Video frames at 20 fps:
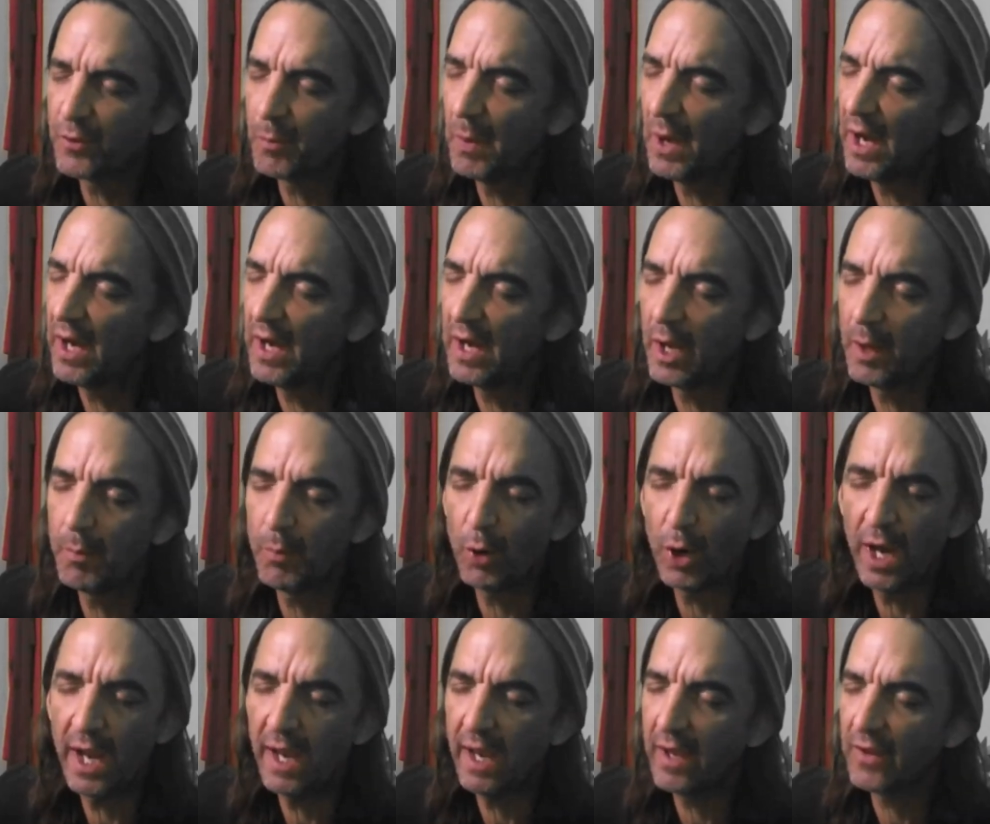but it
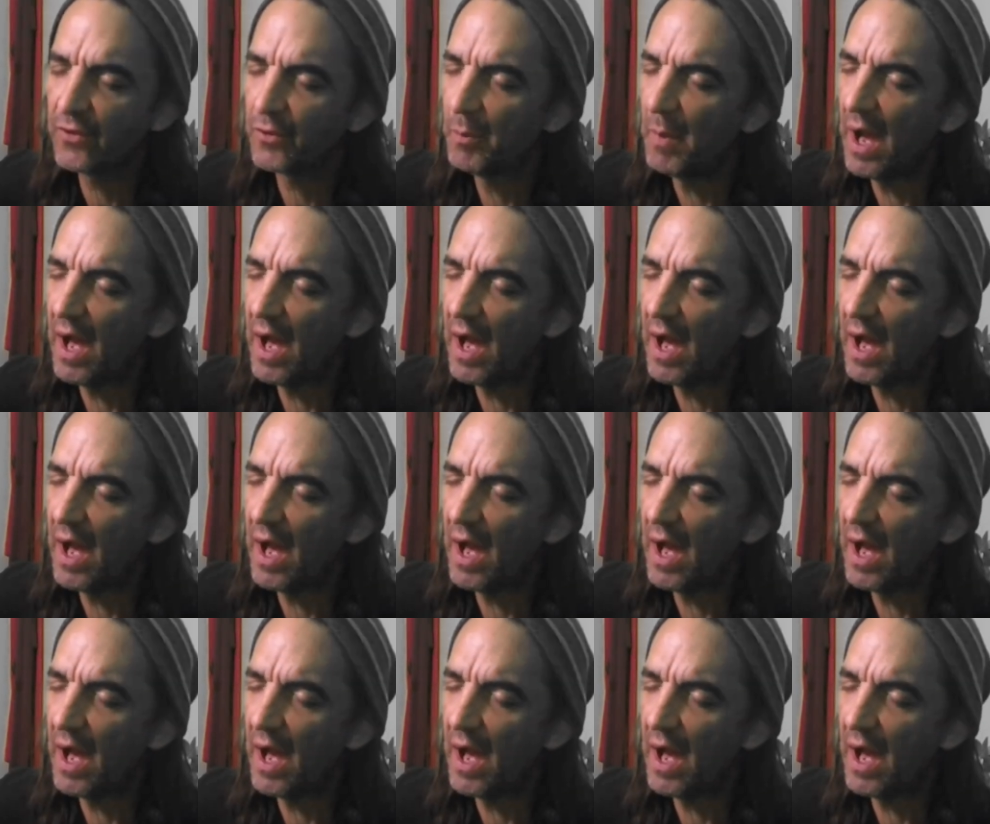breaks my